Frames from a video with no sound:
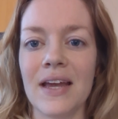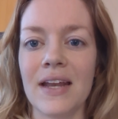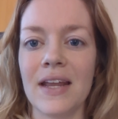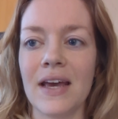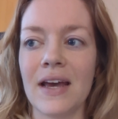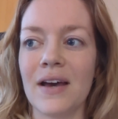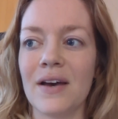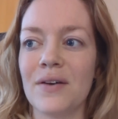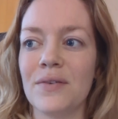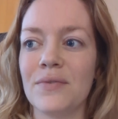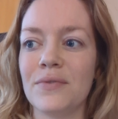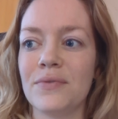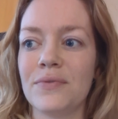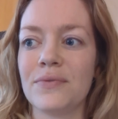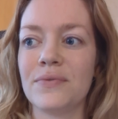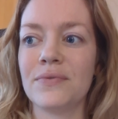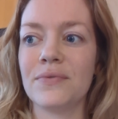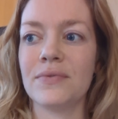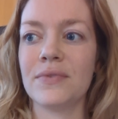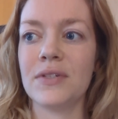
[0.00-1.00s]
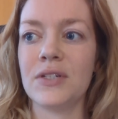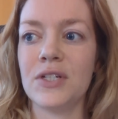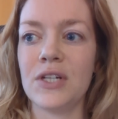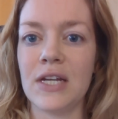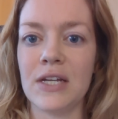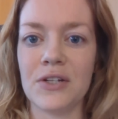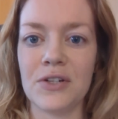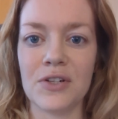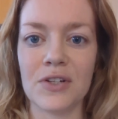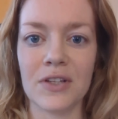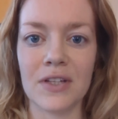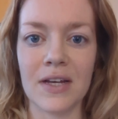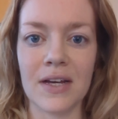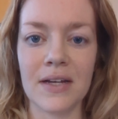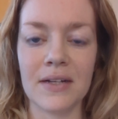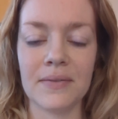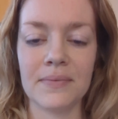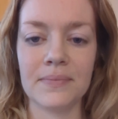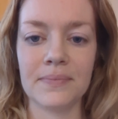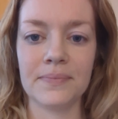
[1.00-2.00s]
and have changed a
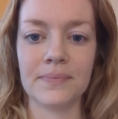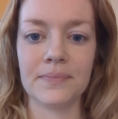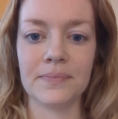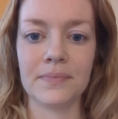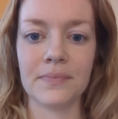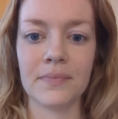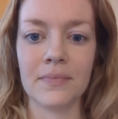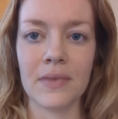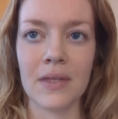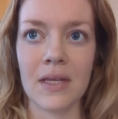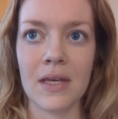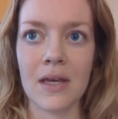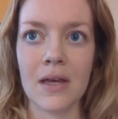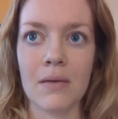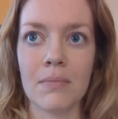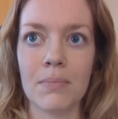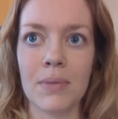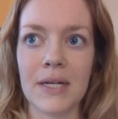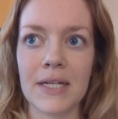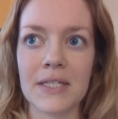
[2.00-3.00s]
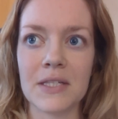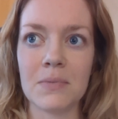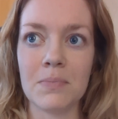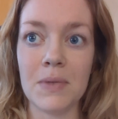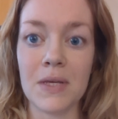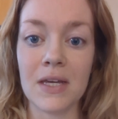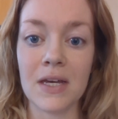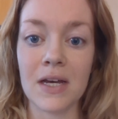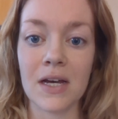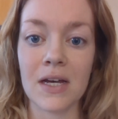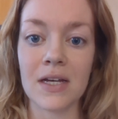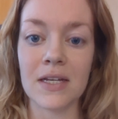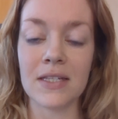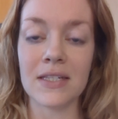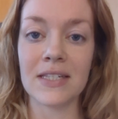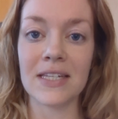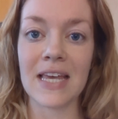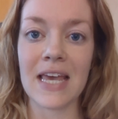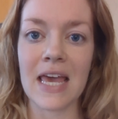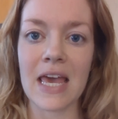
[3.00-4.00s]
lot. But it's
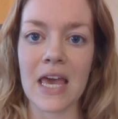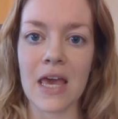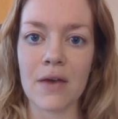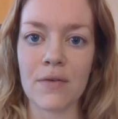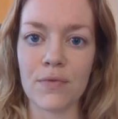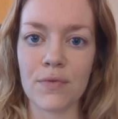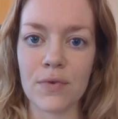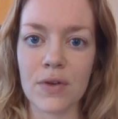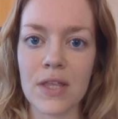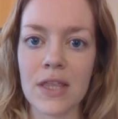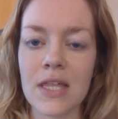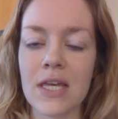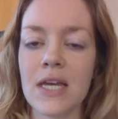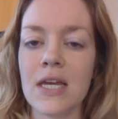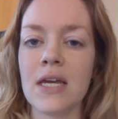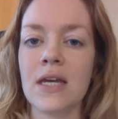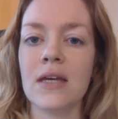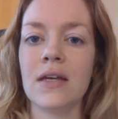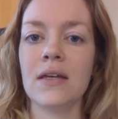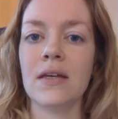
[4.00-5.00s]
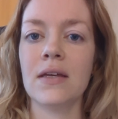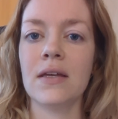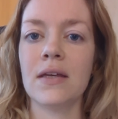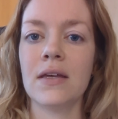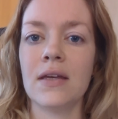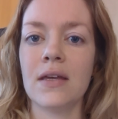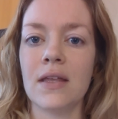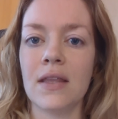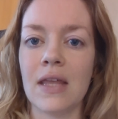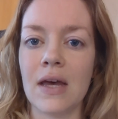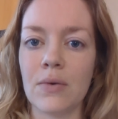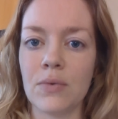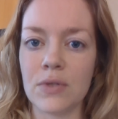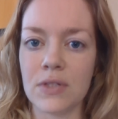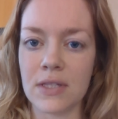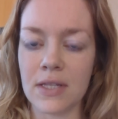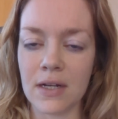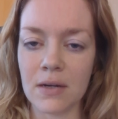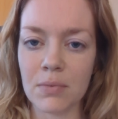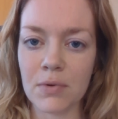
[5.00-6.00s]
because everything that
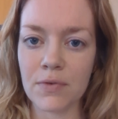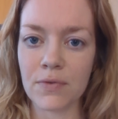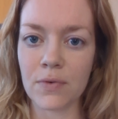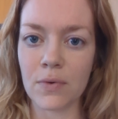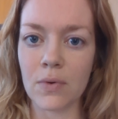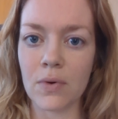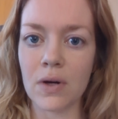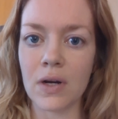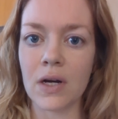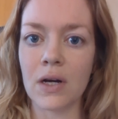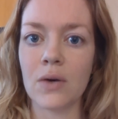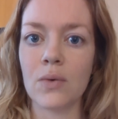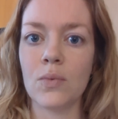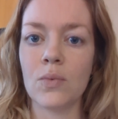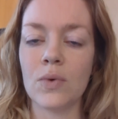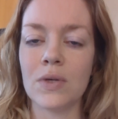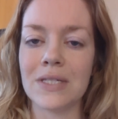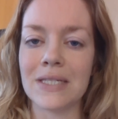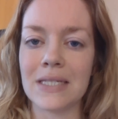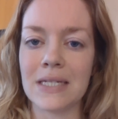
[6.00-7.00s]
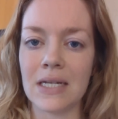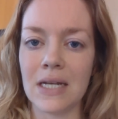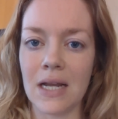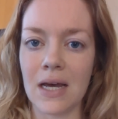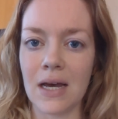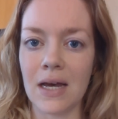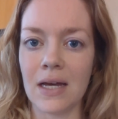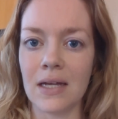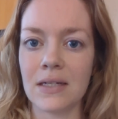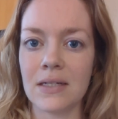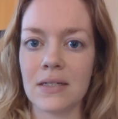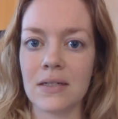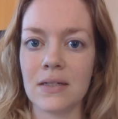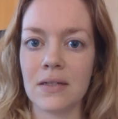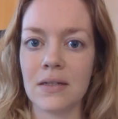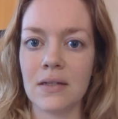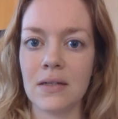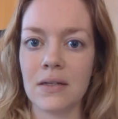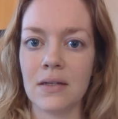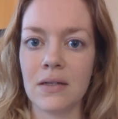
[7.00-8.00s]
was there before was not
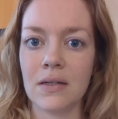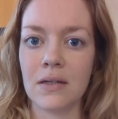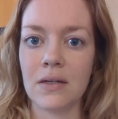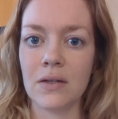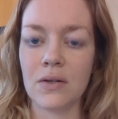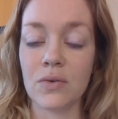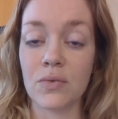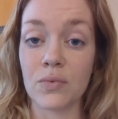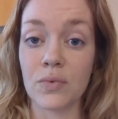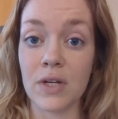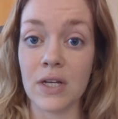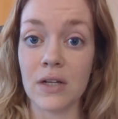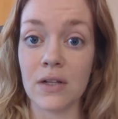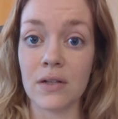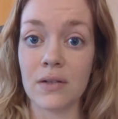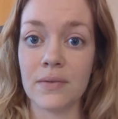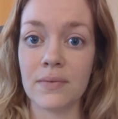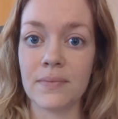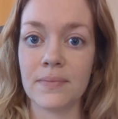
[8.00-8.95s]
real.